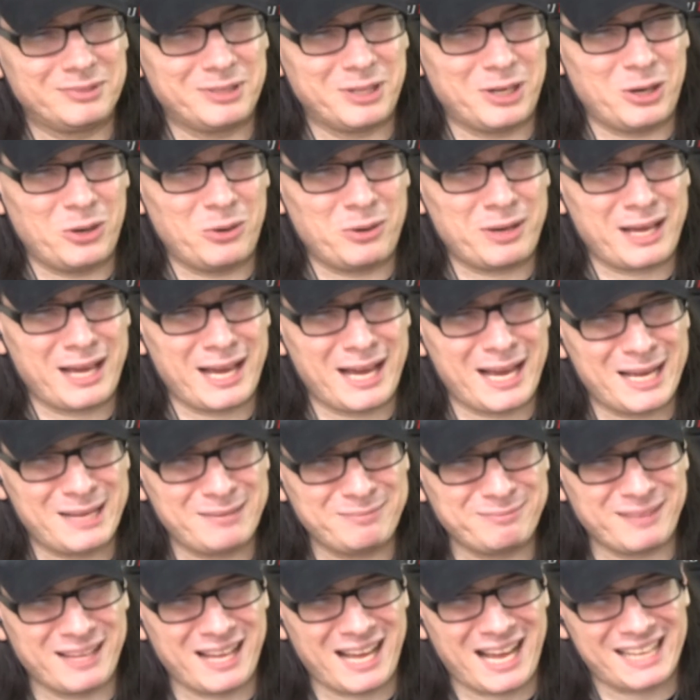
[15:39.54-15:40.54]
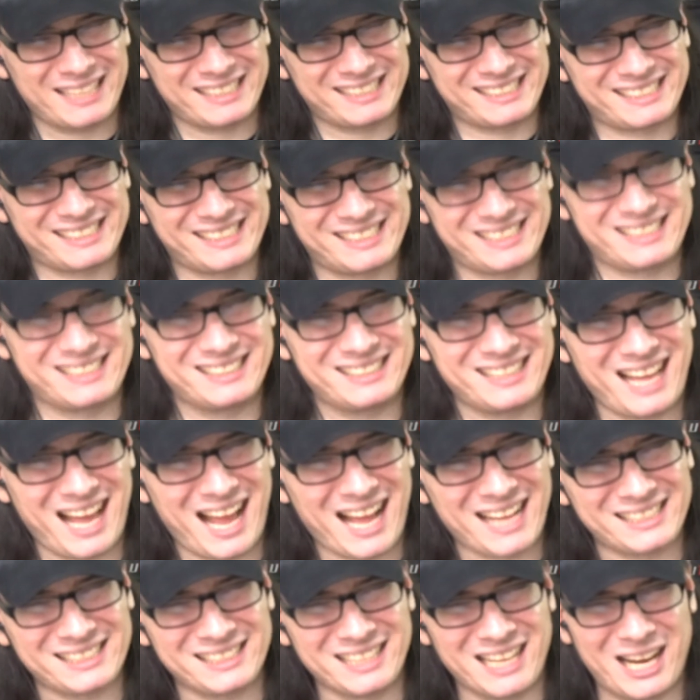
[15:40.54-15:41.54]
Okay, that's
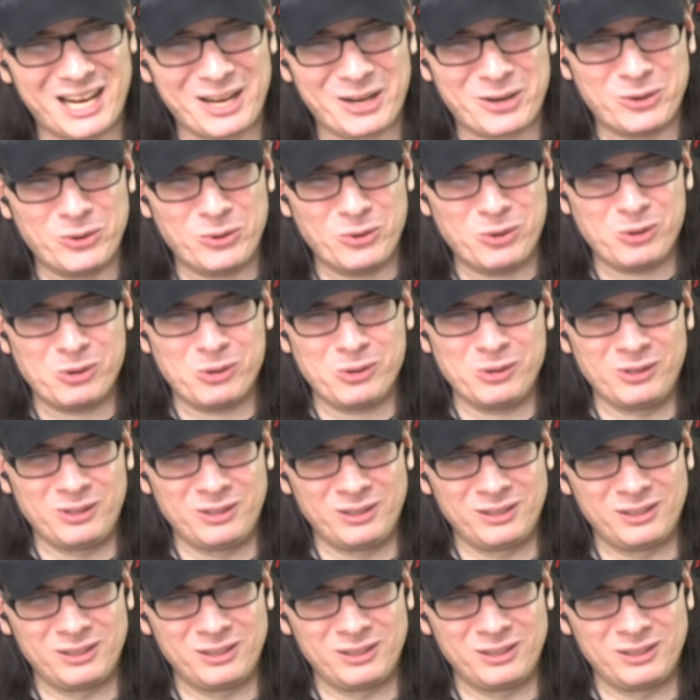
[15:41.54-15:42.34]
that's not cool.